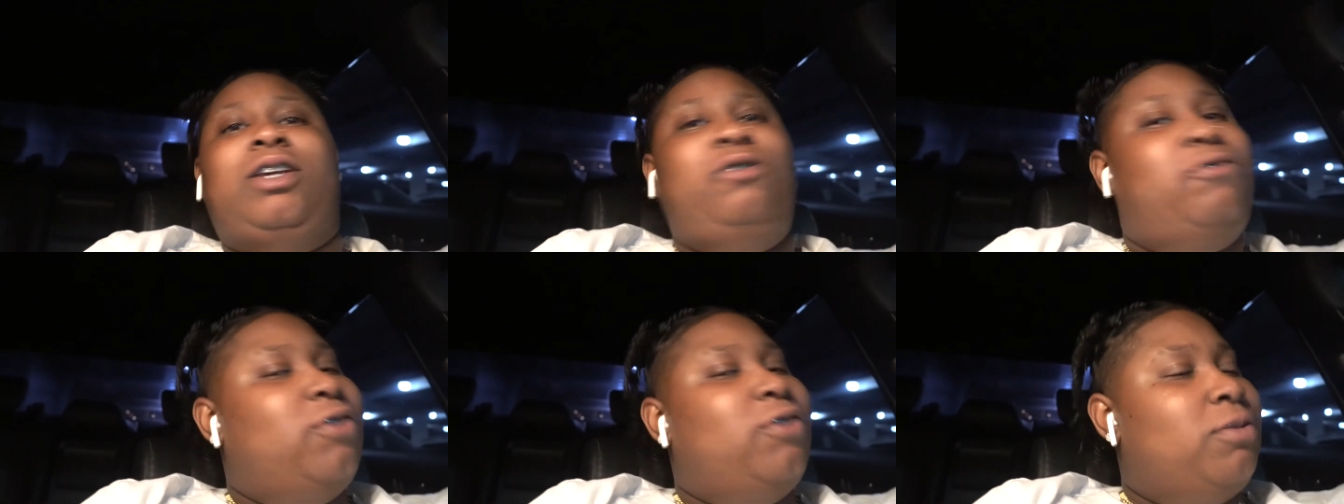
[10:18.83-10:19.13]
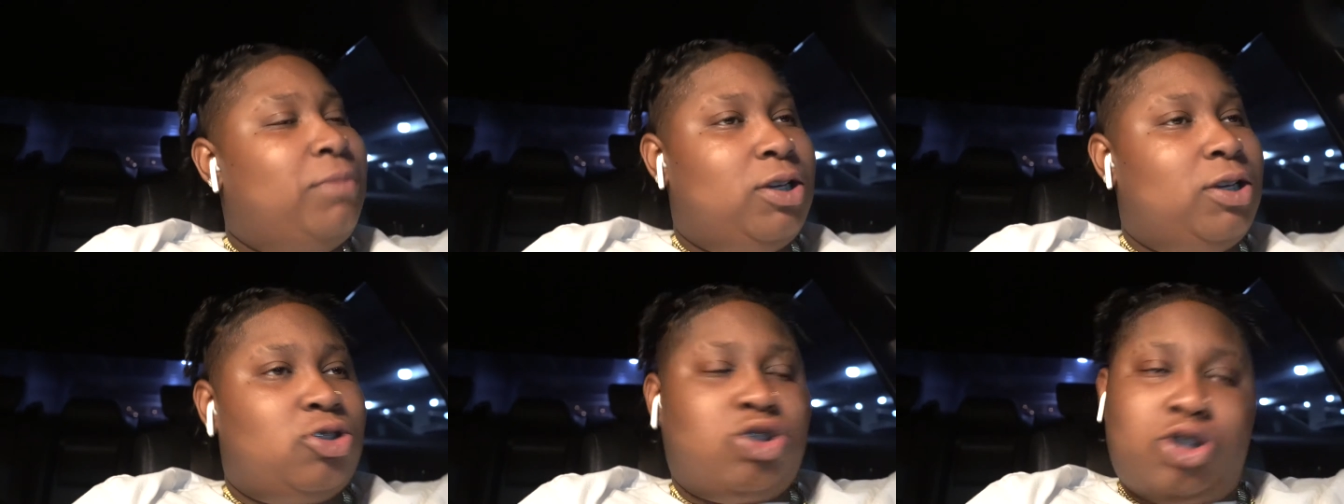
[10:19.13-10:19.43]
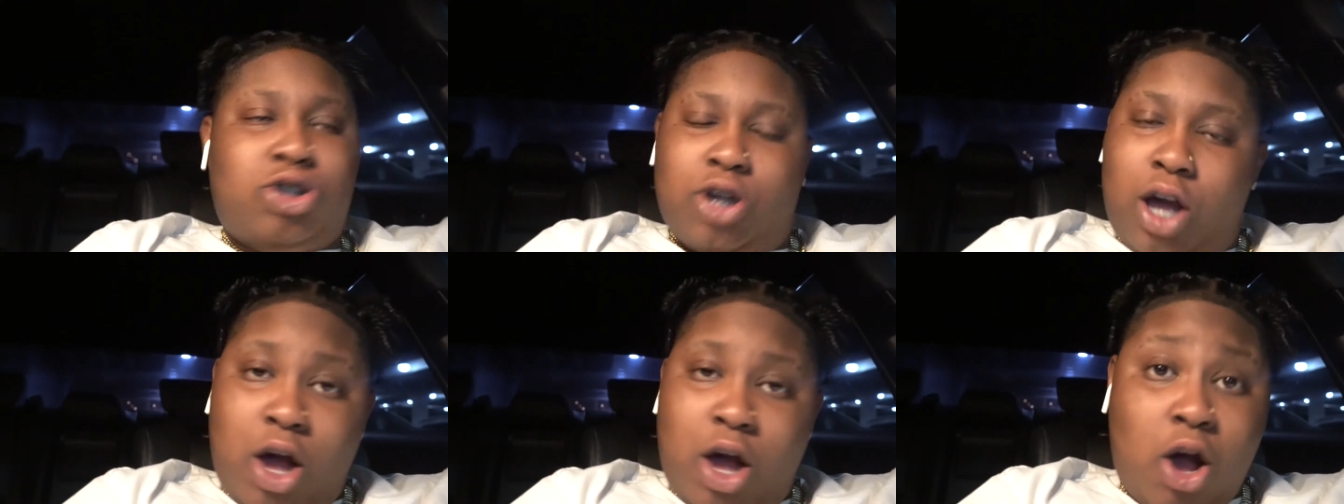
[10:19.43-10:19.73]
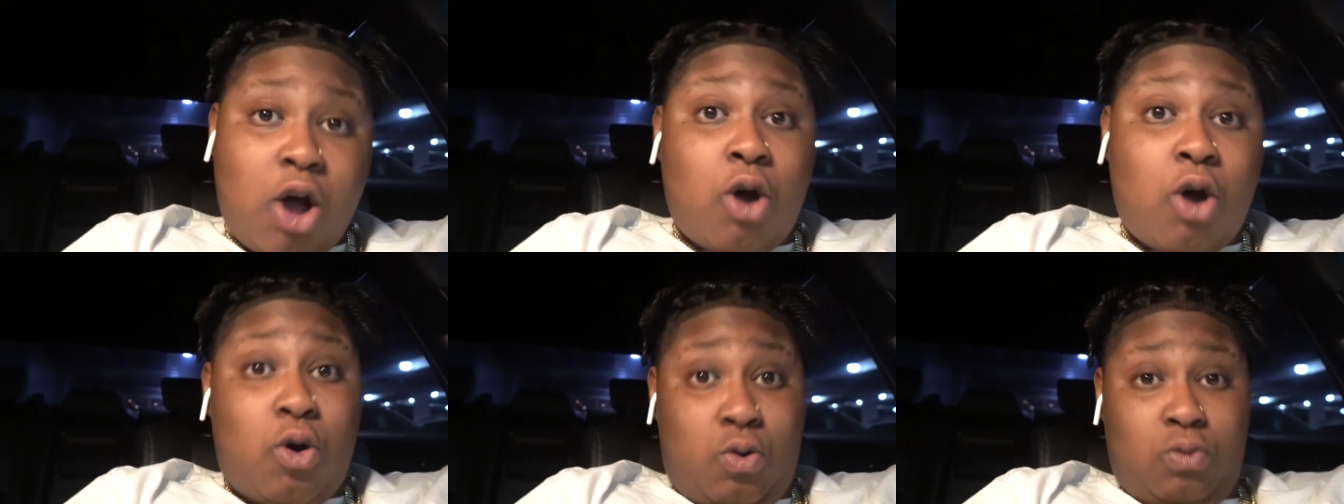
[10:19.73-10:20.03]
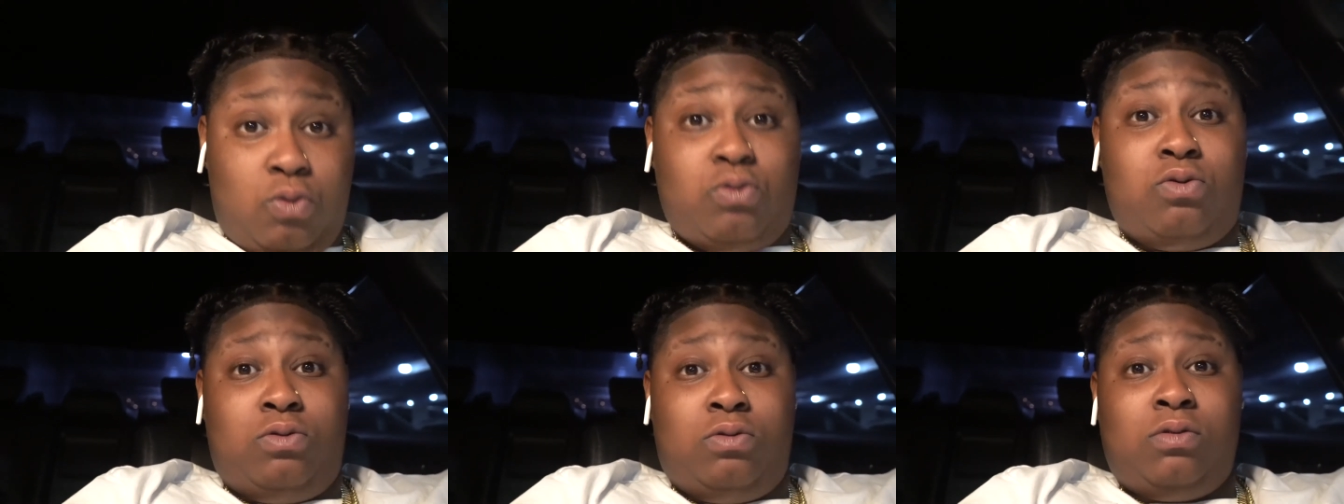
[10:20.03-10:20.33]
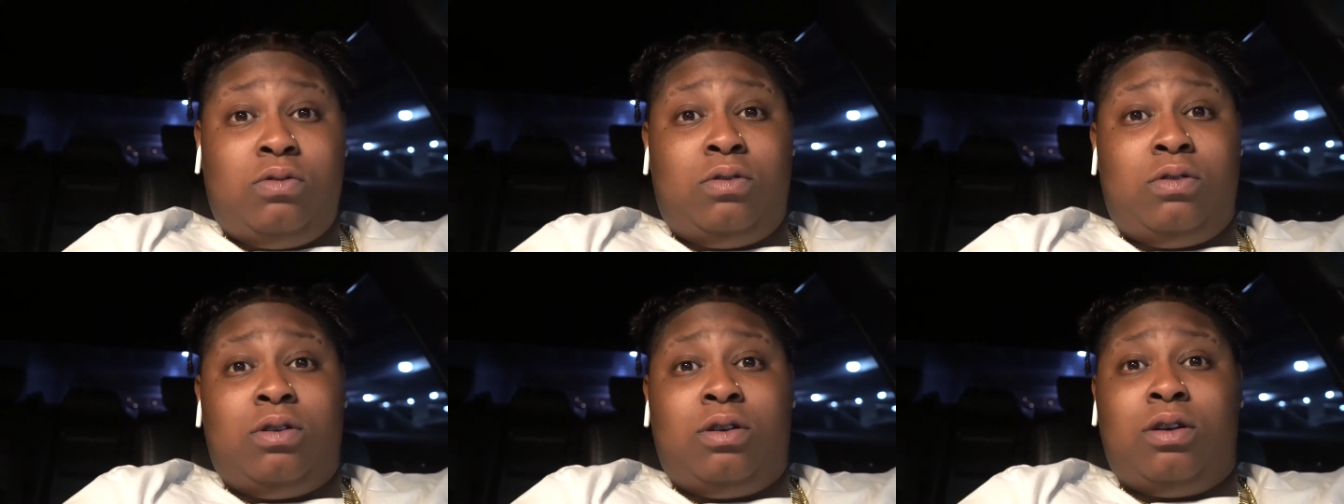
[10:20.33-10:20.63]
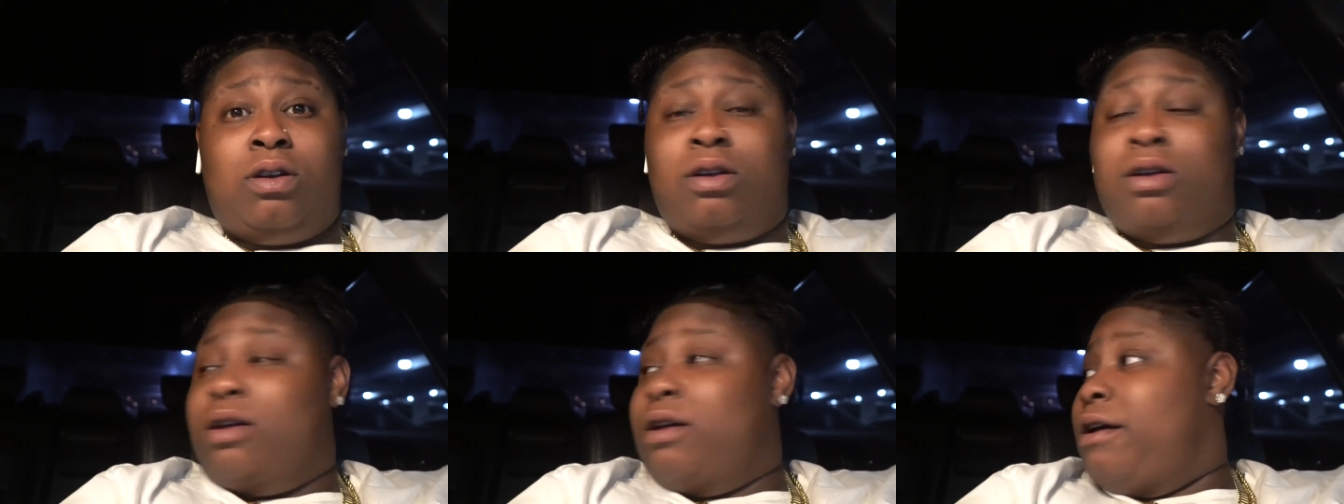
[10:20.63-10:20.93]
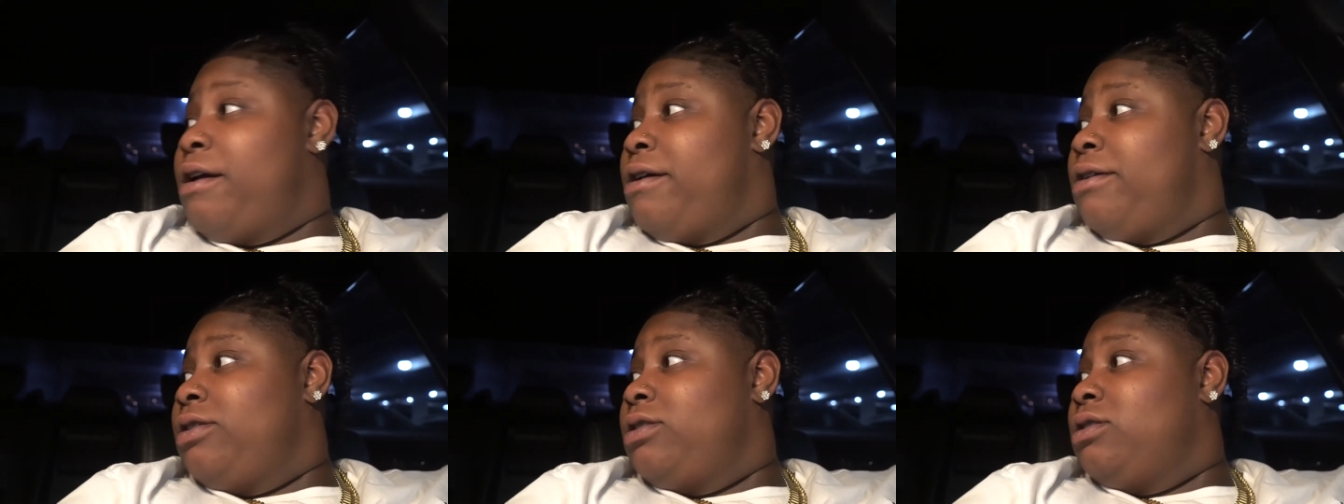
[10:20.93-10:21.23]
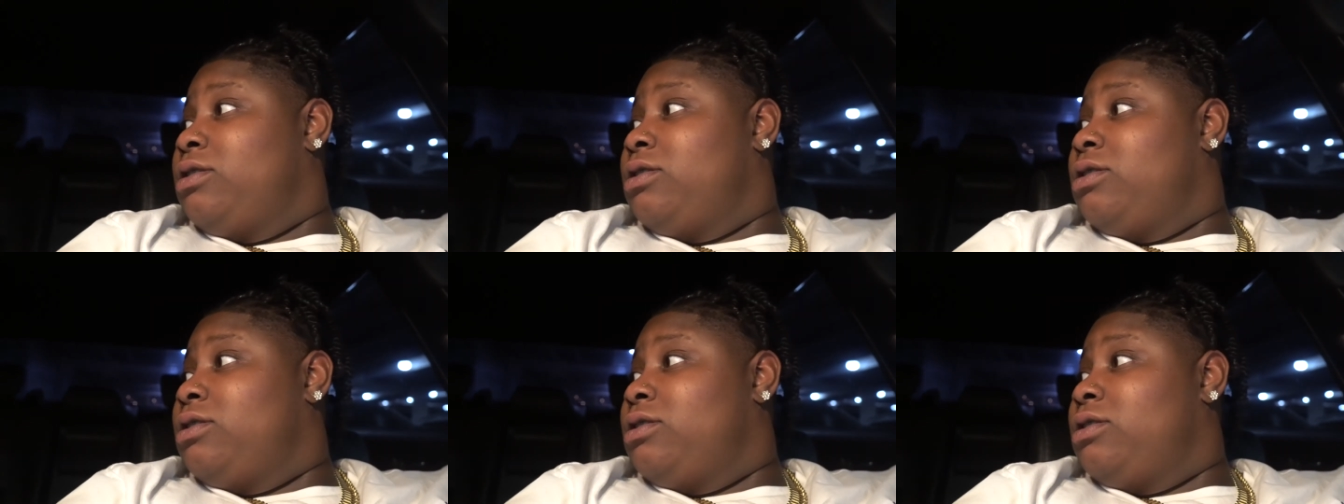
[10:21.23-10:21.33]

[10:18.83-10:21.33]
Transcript: You feel me? So you keep cussing.